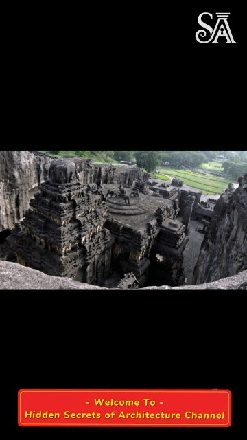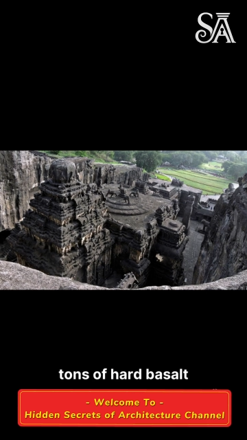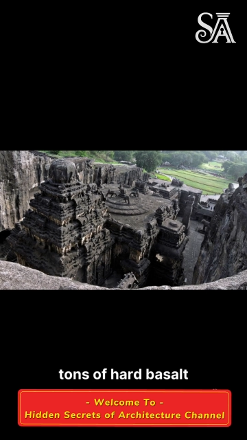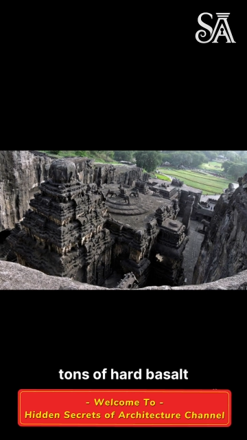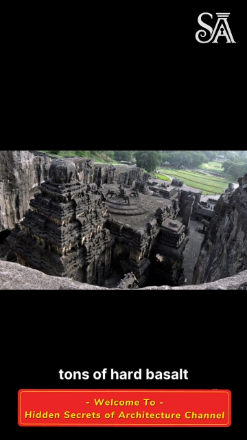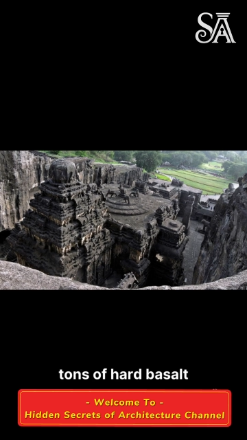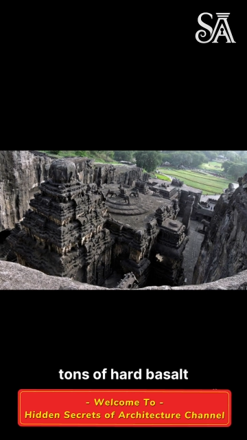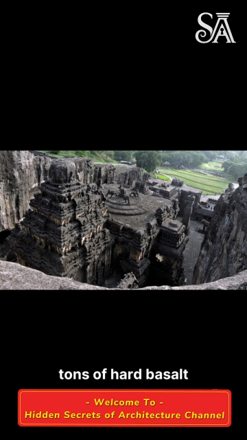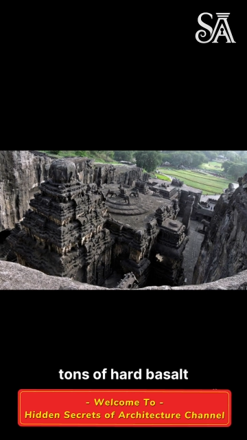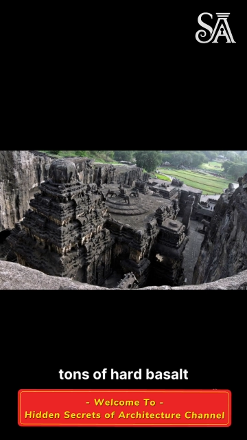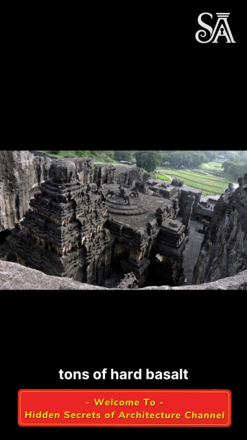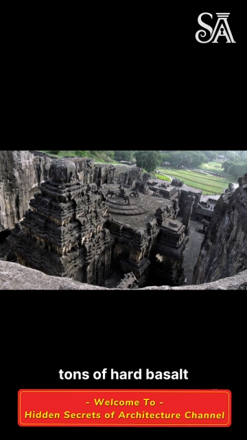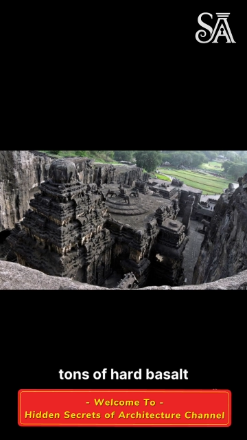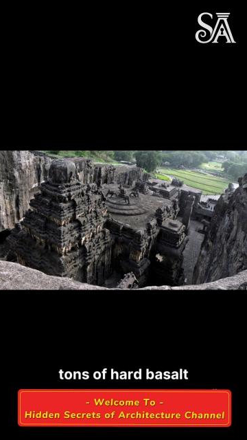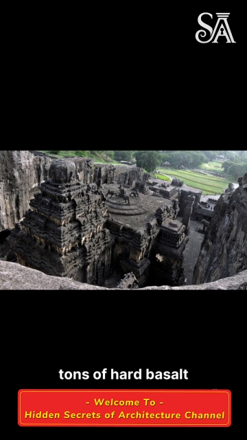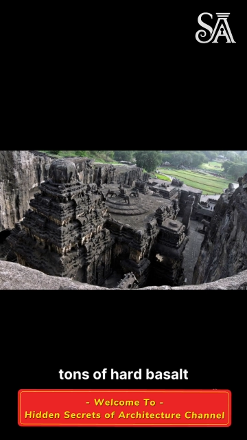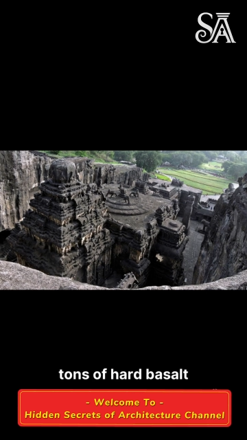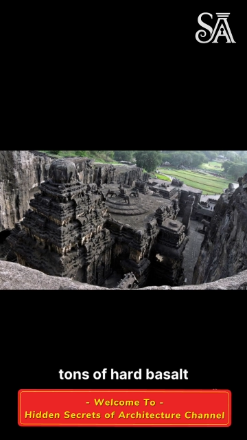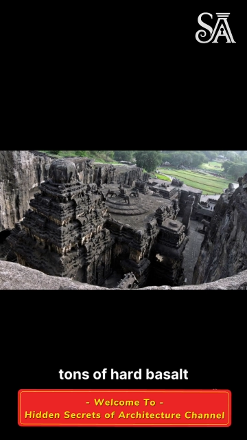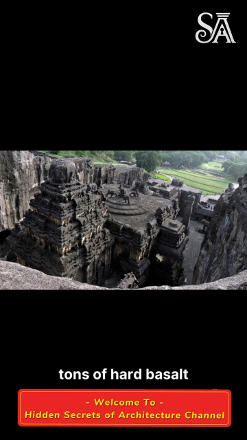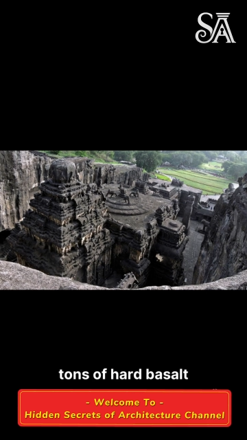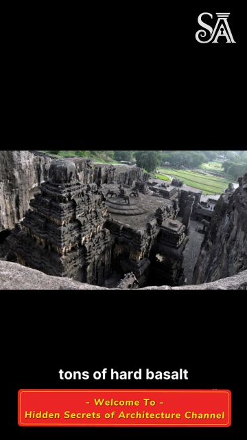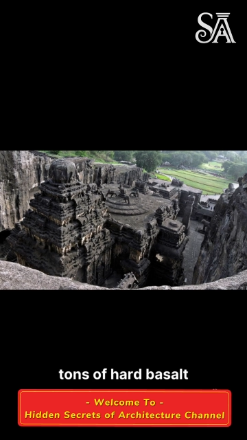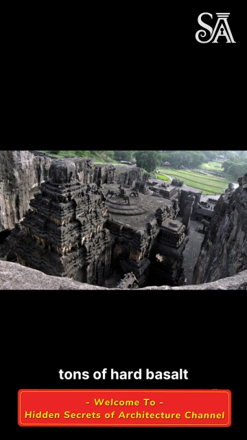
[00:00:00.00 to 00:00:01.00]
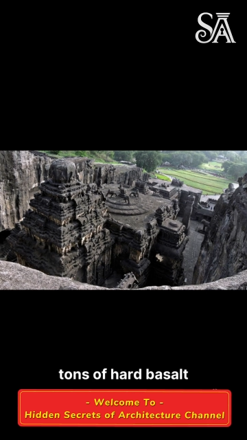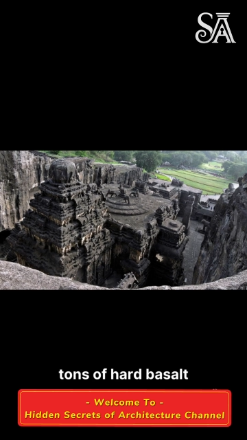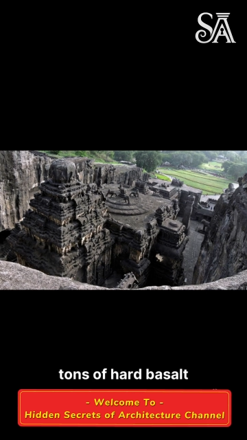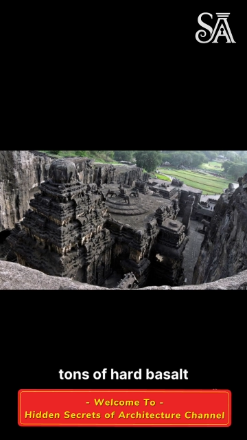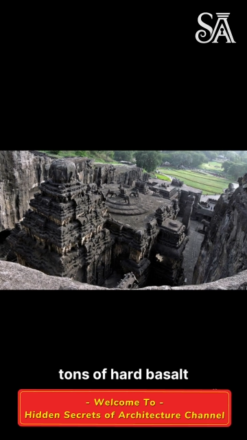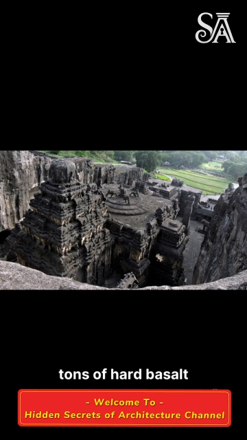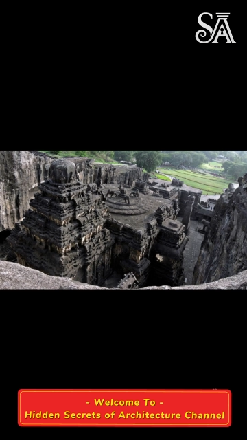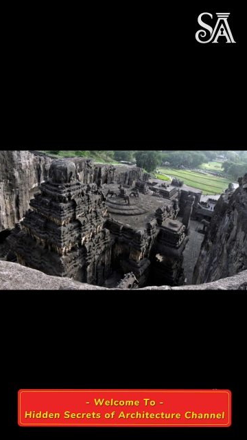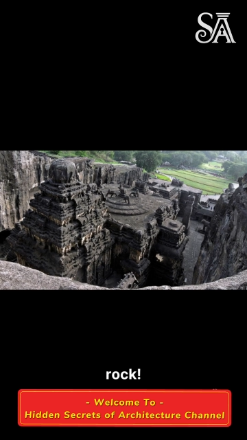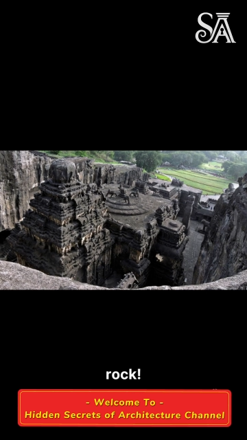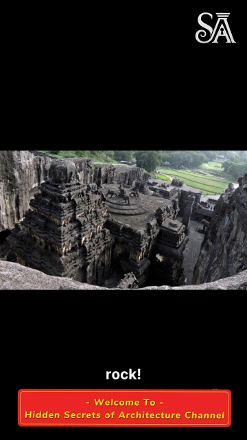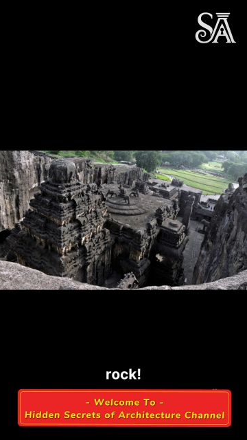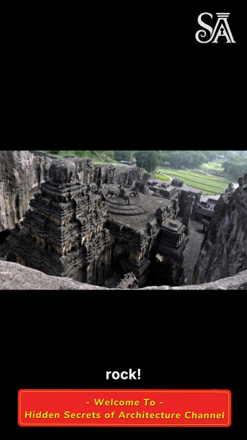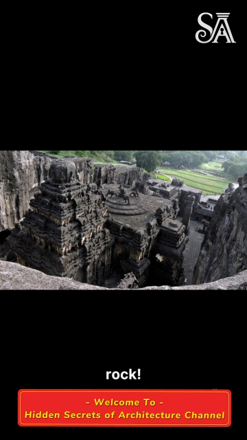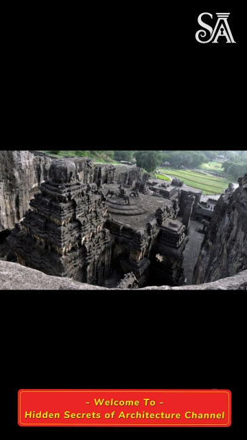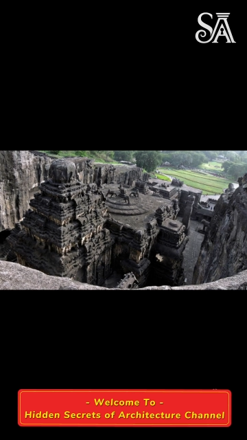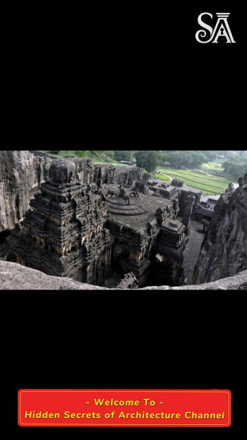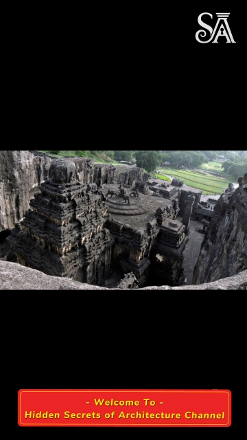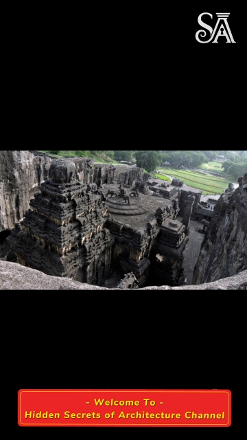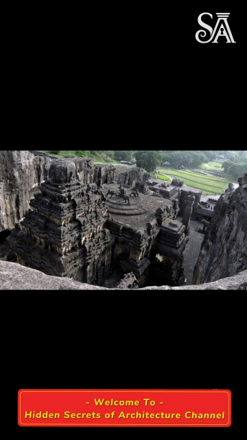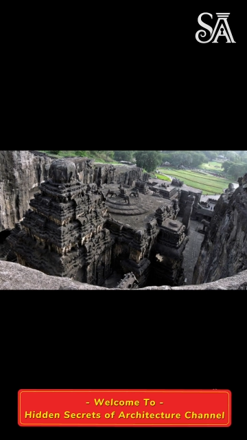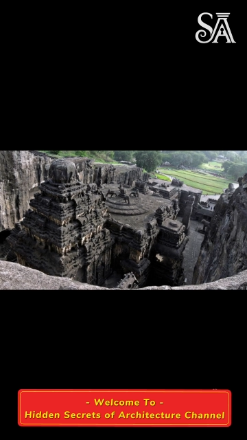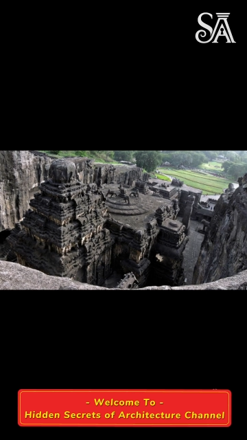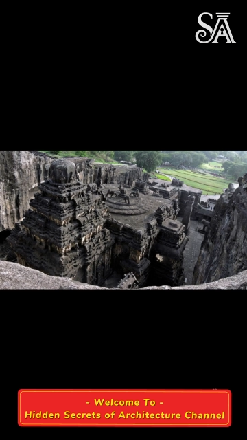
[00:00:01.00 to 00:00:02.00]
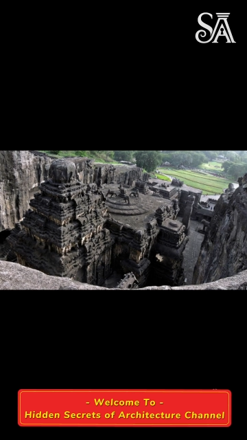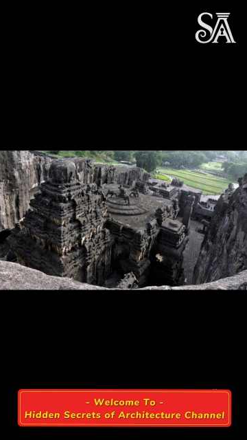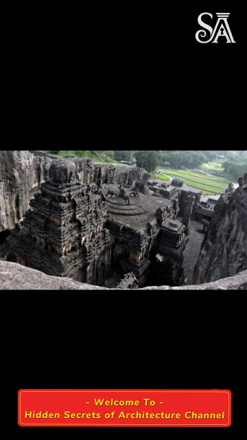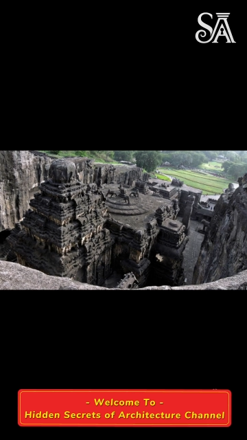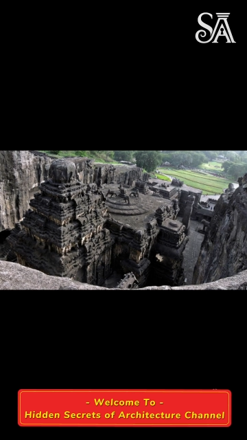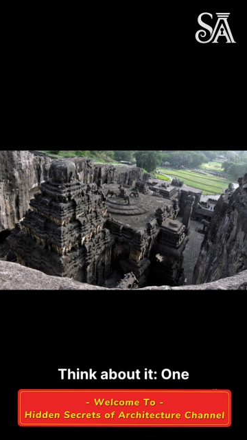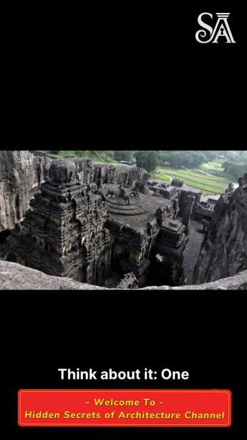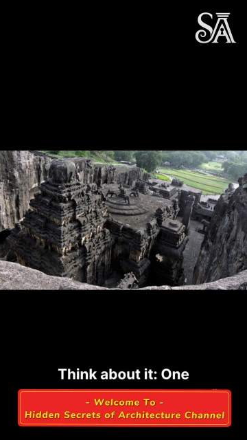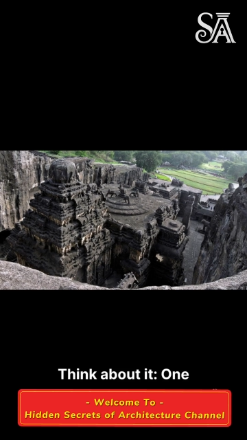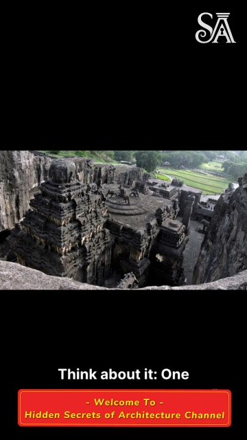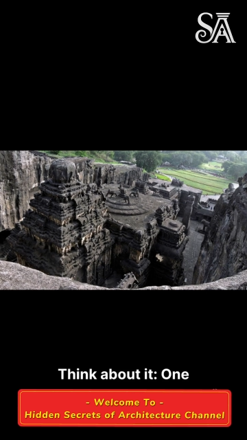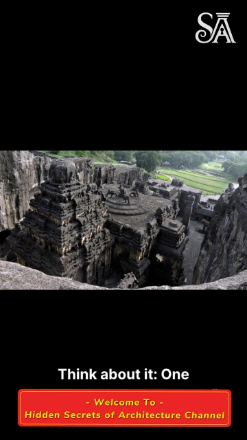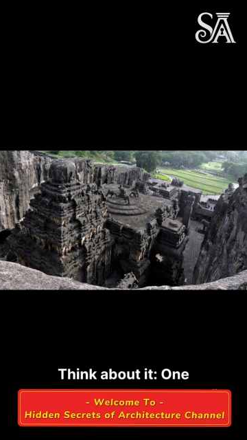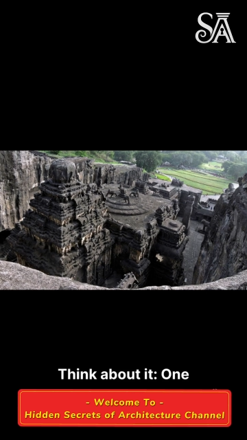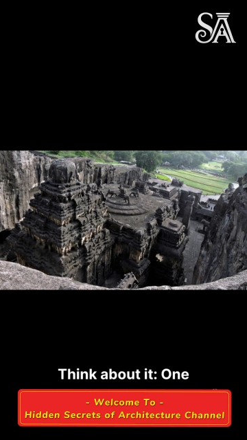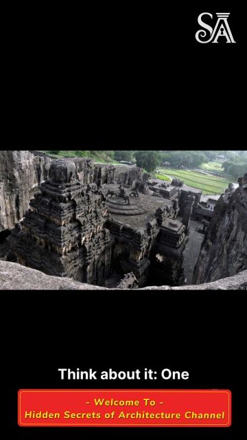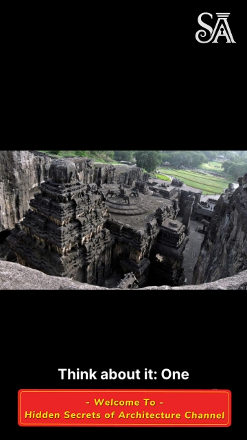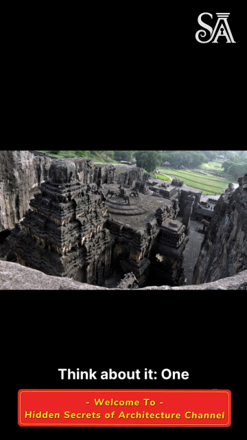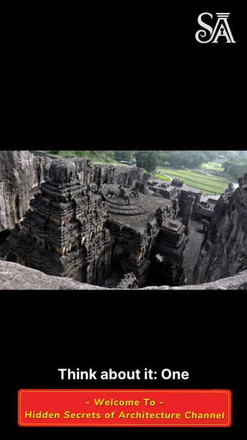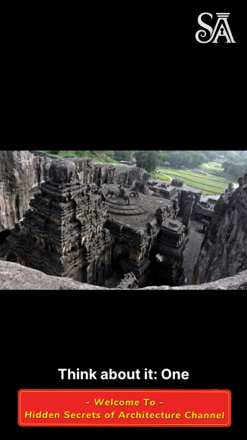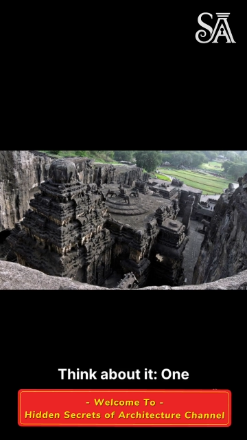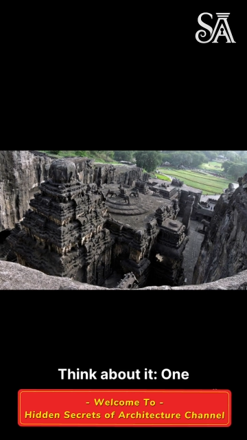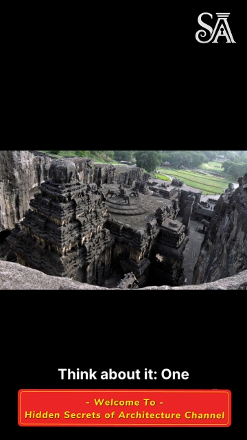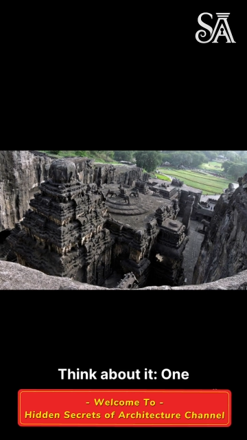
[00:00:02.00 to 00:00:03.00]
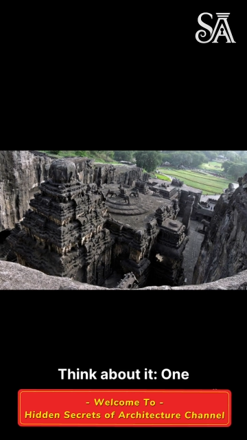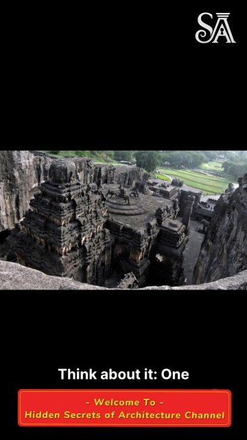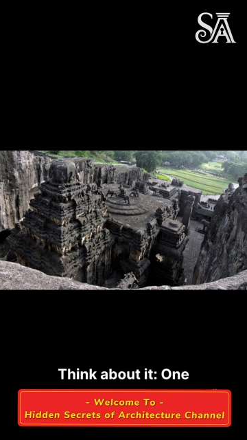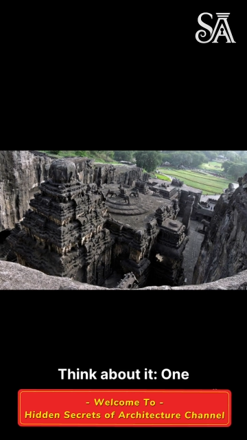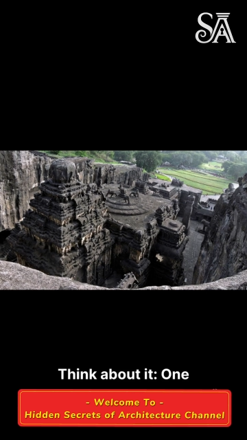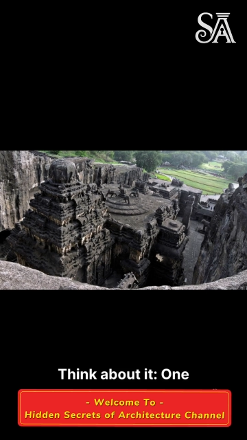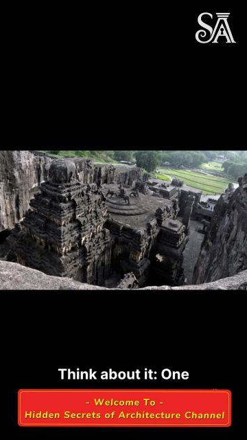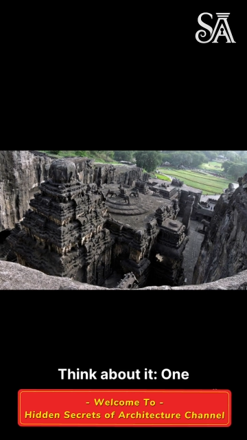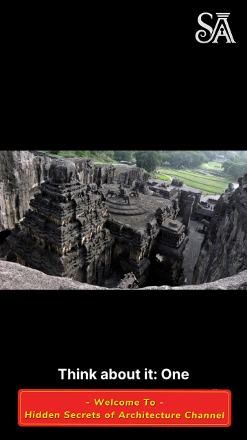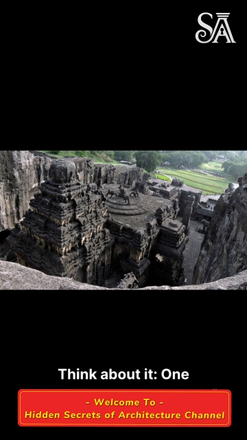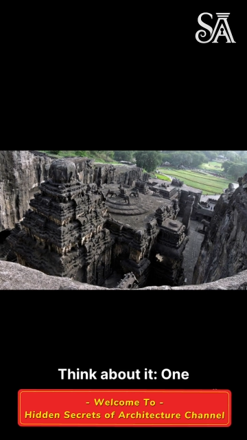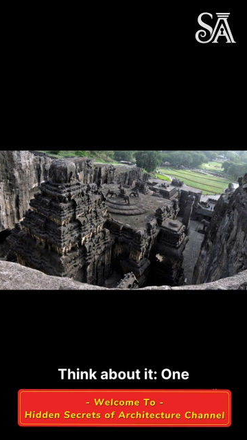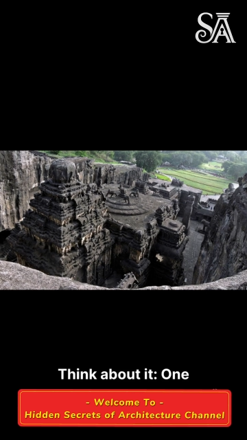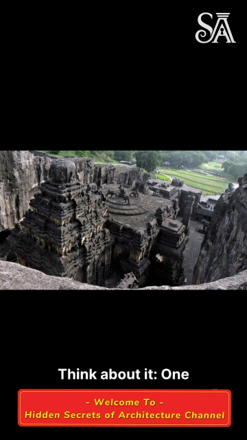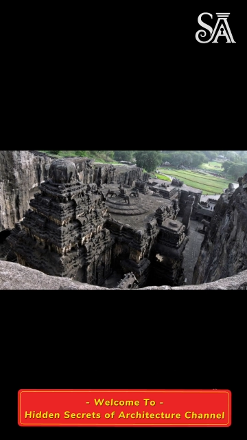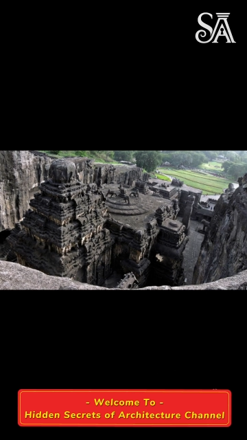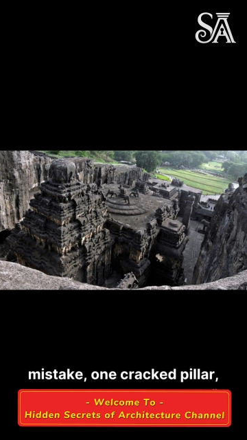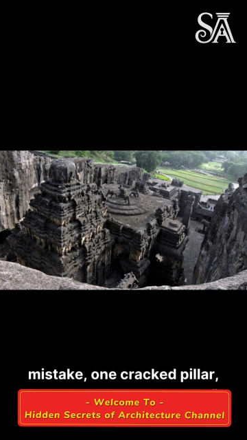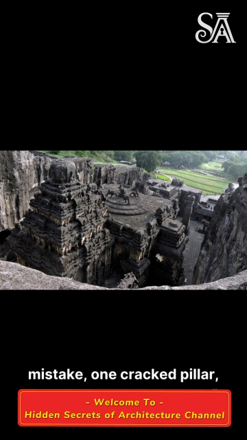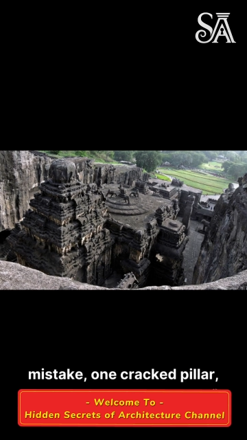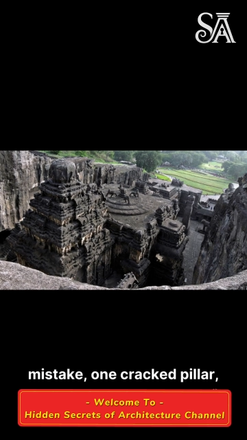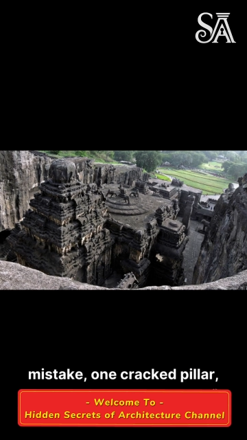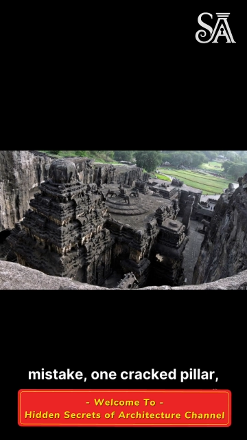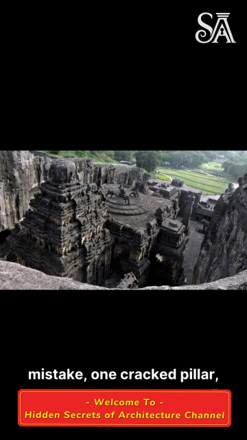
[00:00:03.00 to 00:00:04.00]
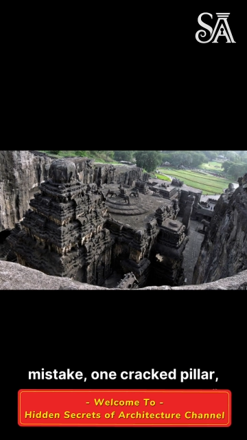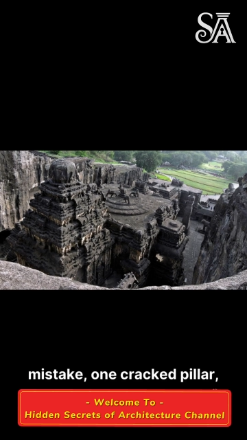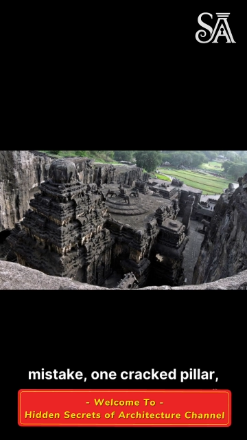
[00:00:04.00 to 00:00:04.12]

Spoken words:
Nobody's mouth can be seen.